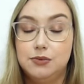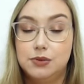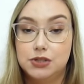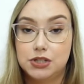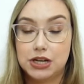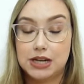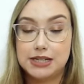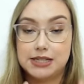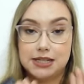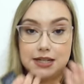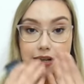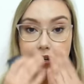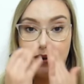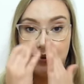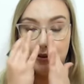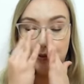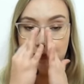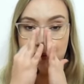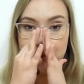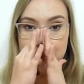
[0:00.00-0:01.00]
which I did, I
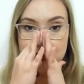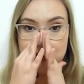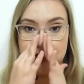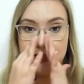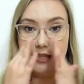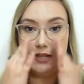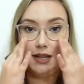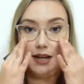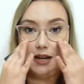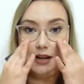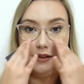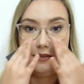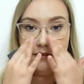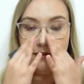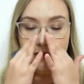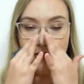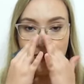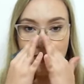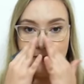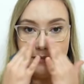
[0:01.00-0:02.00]
only placed it kind of
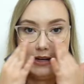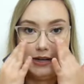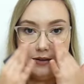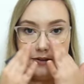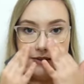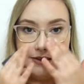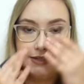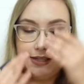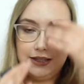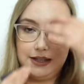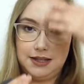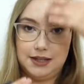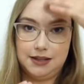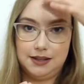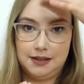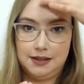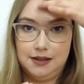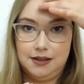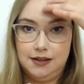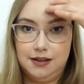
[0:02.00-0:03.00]
on my nose here,
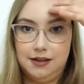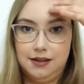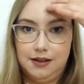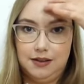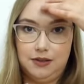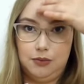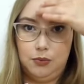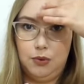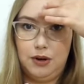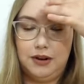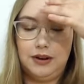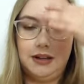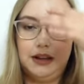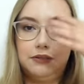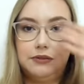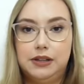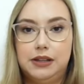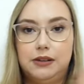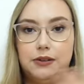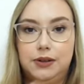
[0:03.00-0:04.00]
where I get
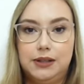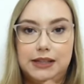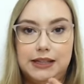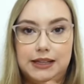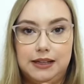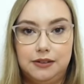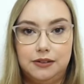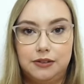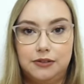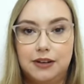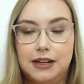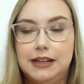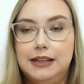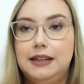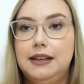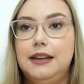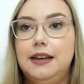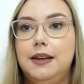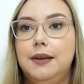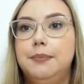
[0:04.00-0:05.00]
really early here and right
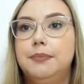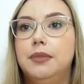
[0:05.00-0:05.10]
here,